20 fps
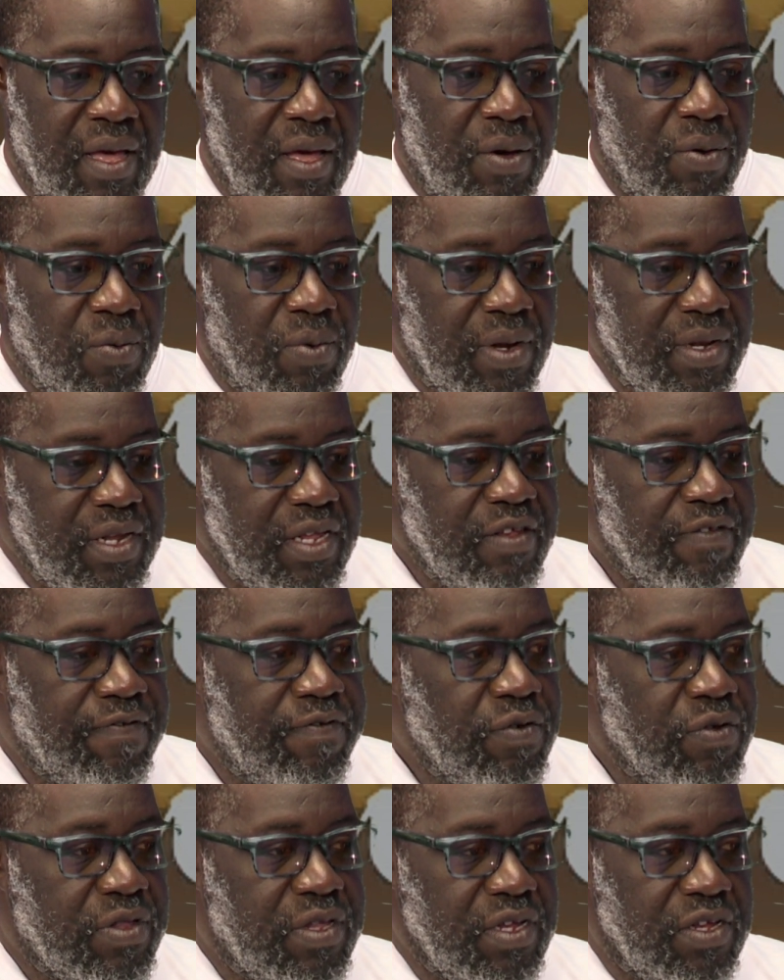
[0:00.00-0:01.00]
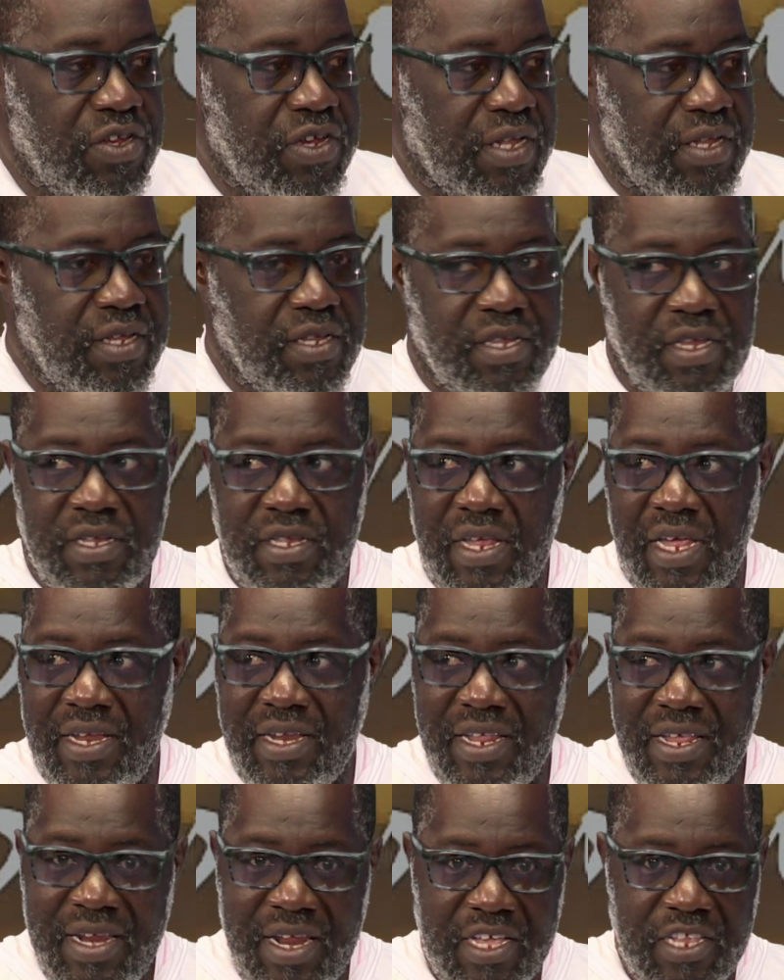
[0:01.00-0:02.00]
What these floating jetties is
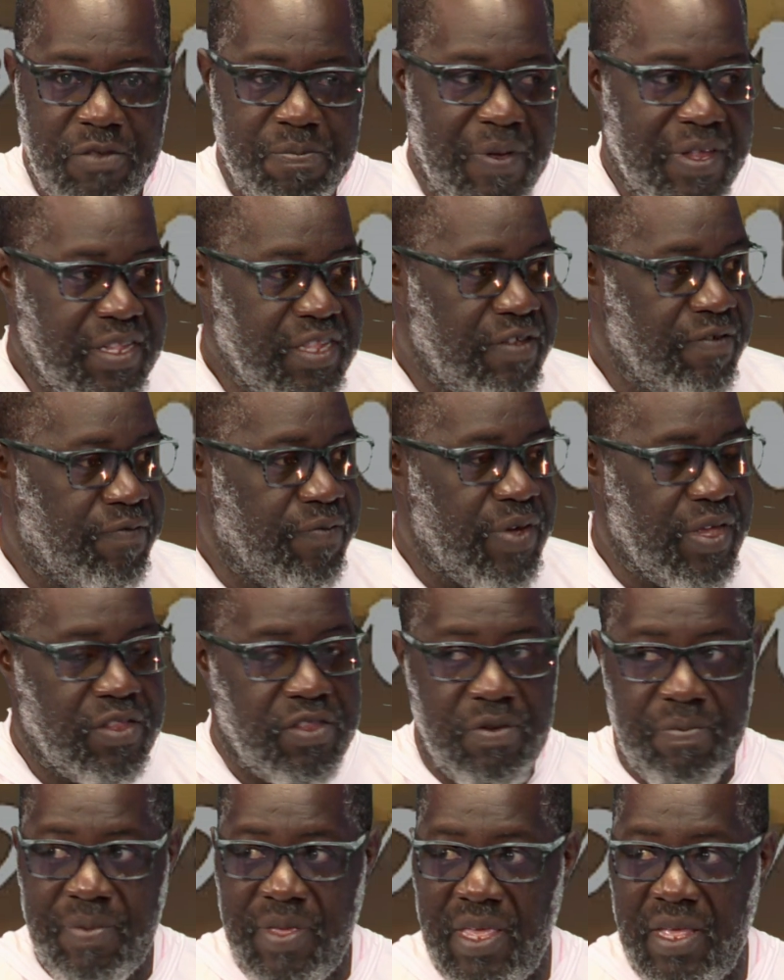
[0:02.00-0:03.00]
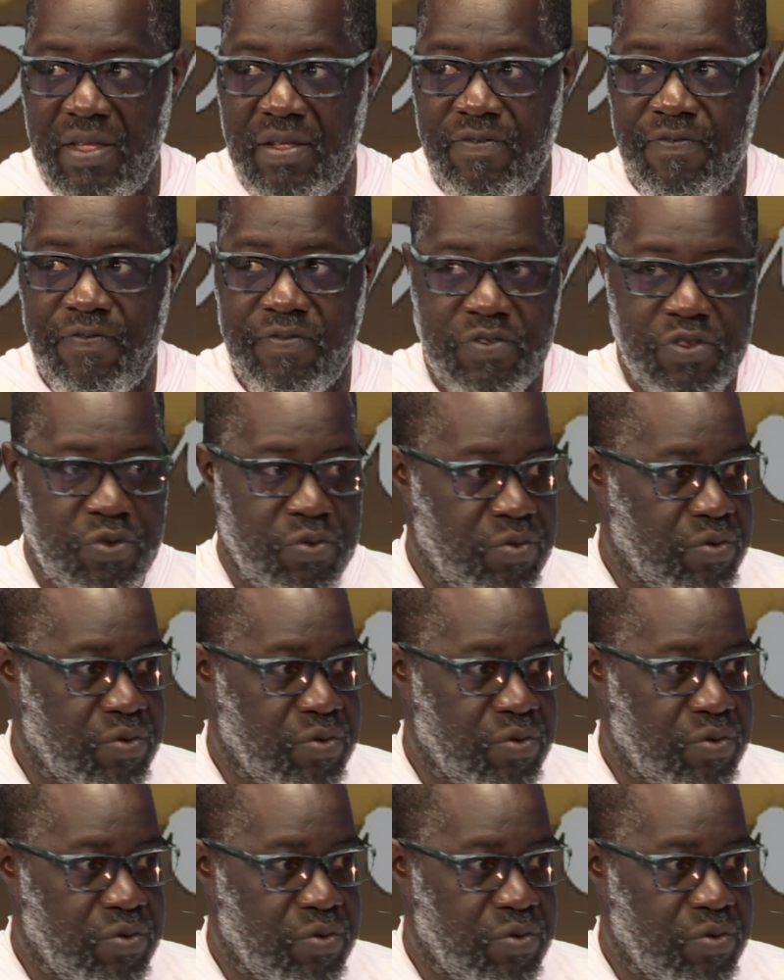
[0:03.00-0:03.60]
an inexpensive way to be, if